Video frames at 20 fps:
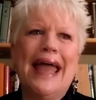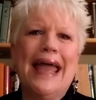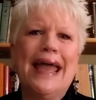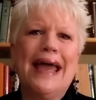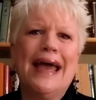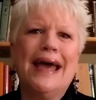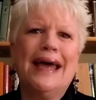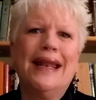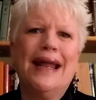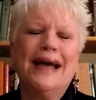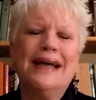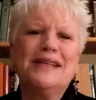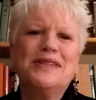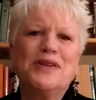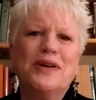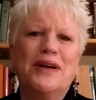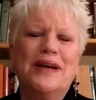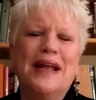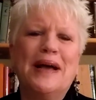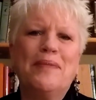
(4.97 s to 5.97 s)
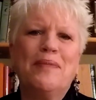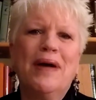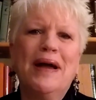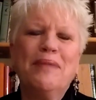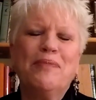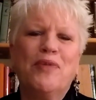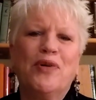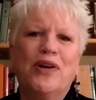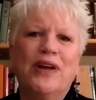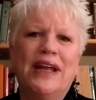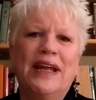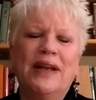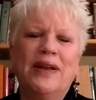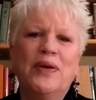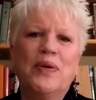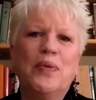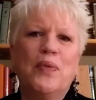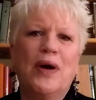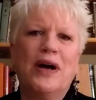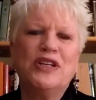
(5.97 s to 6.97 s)
And I started out my
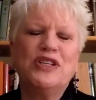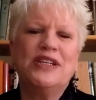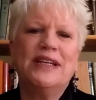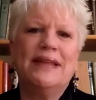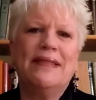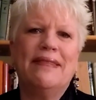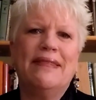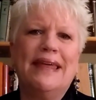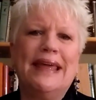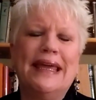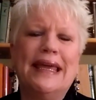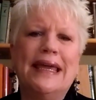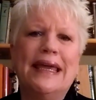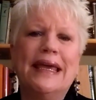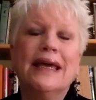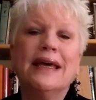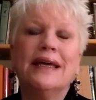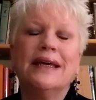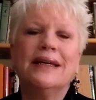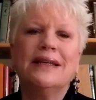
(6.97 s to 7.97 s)
morning watching the